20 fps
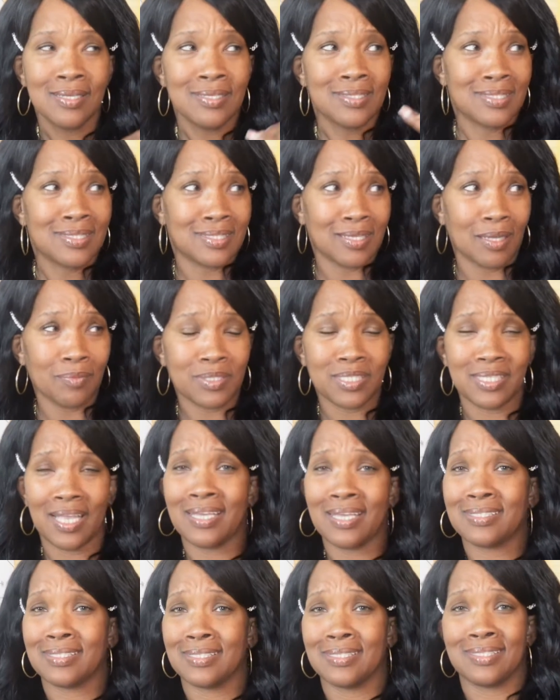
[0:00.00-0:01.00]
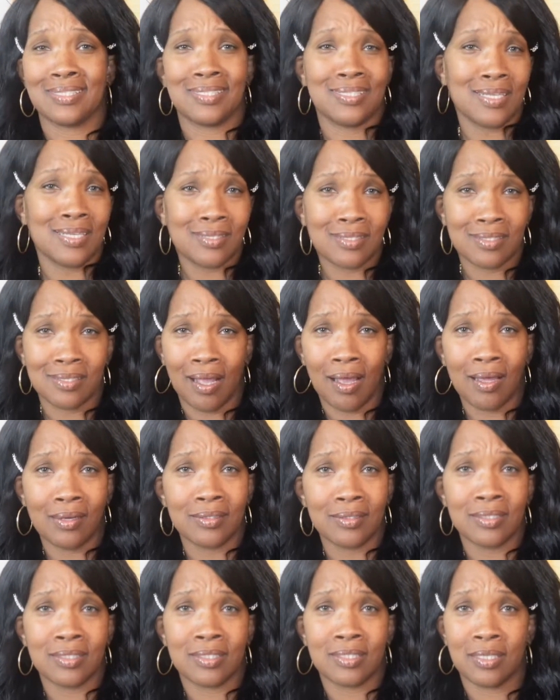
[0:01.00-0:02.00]
Some states is
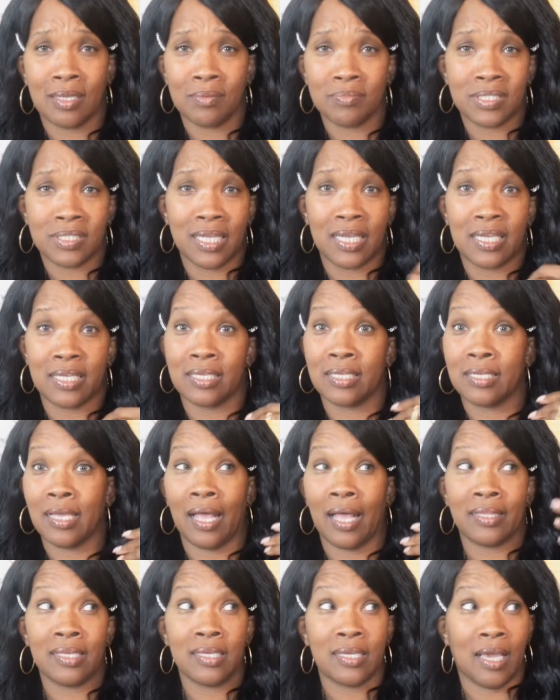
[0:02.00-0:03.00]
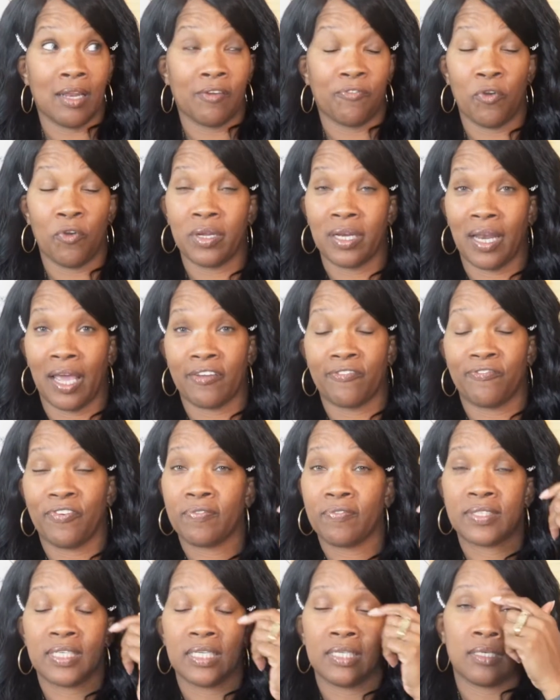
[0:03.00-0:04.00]
$6. Some state, I think California like
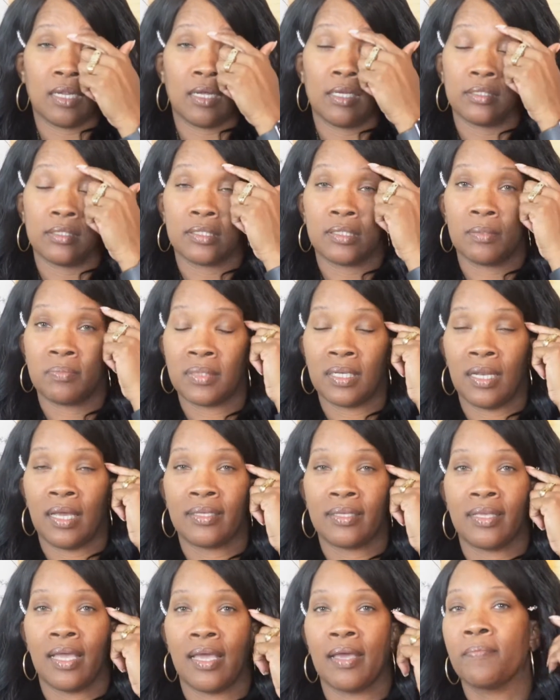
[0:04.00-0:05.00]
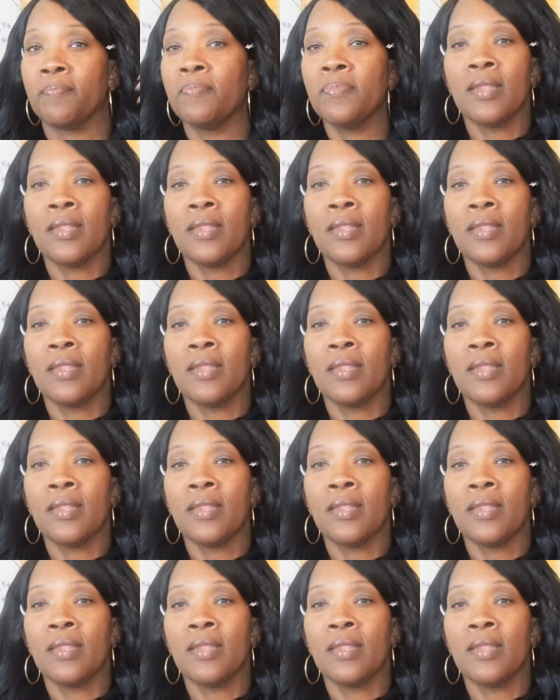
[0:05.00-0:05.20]
$15, something like that.